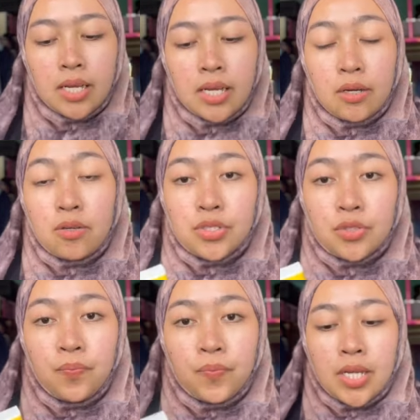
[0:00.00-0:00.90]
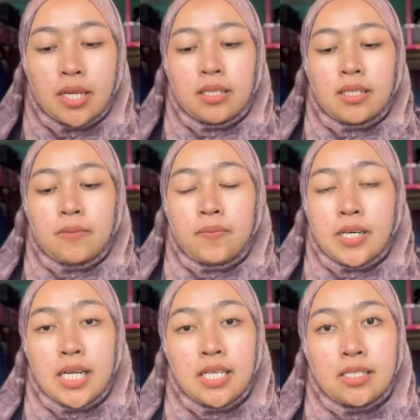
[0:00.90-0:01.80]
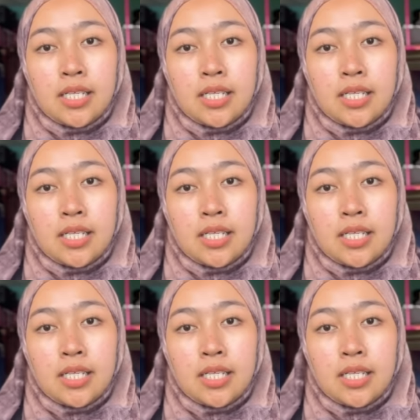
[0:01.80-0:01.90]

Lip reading: and also the price